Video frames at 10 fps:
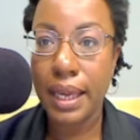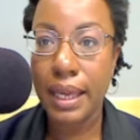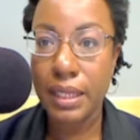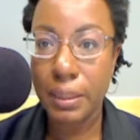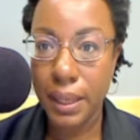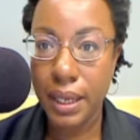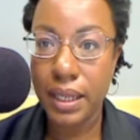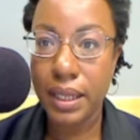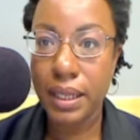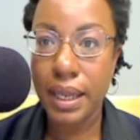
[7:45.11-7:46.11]

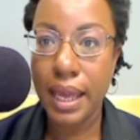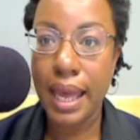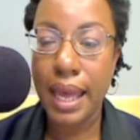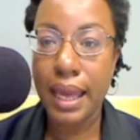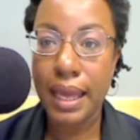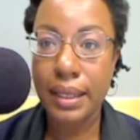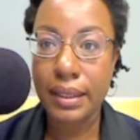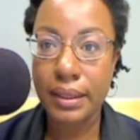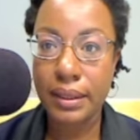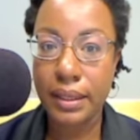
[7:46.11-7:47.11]
independent
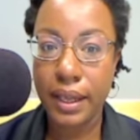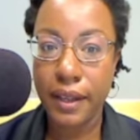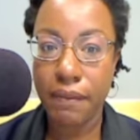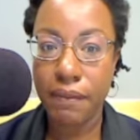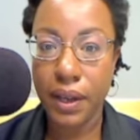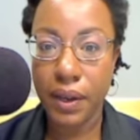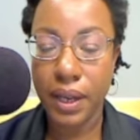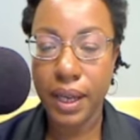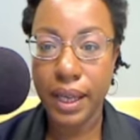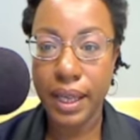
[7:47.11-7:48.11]
and um,
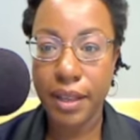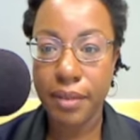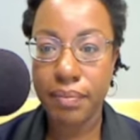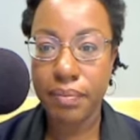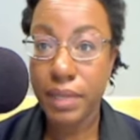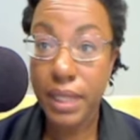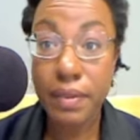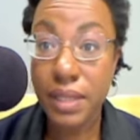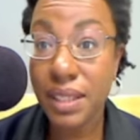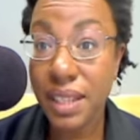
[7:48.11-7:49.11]
very um,
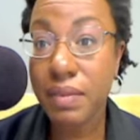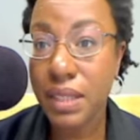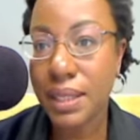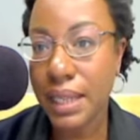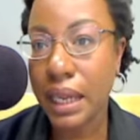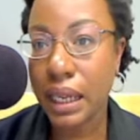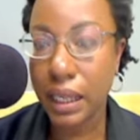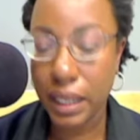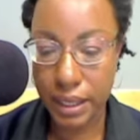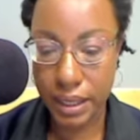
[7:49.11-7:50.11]
self self
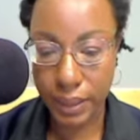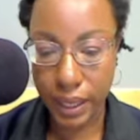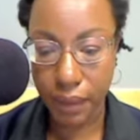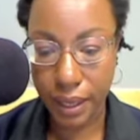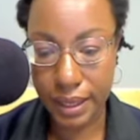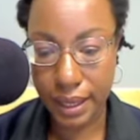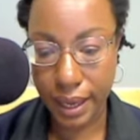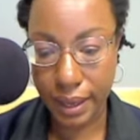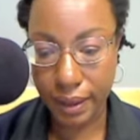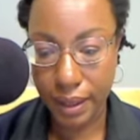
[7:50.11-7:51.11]
sustaining is what I want to
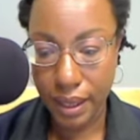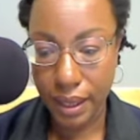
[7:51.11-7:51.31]
say.